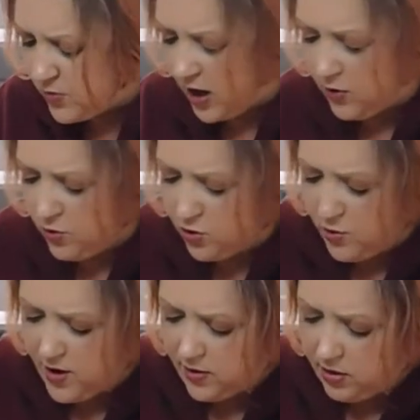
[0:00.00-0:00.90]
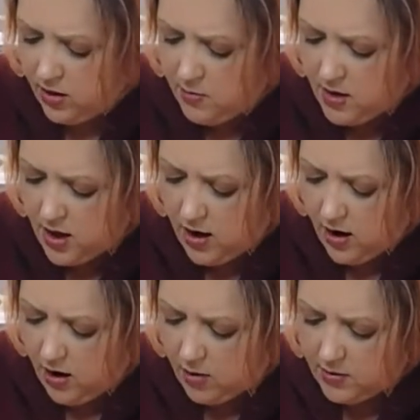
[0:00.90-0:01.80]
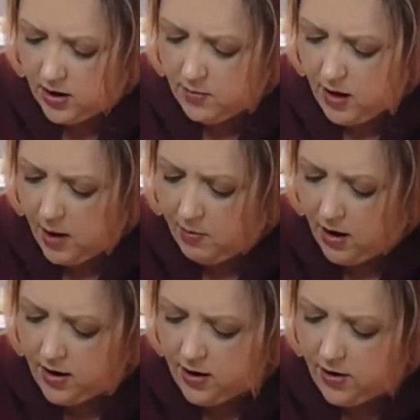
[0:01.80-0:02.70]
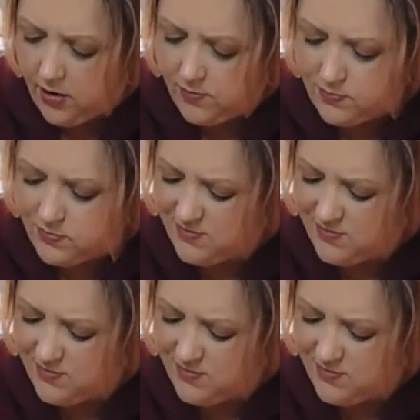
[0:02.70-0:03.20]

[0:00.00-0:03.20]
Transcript: Got a little squeeze of lemon here I'm going to pop on here.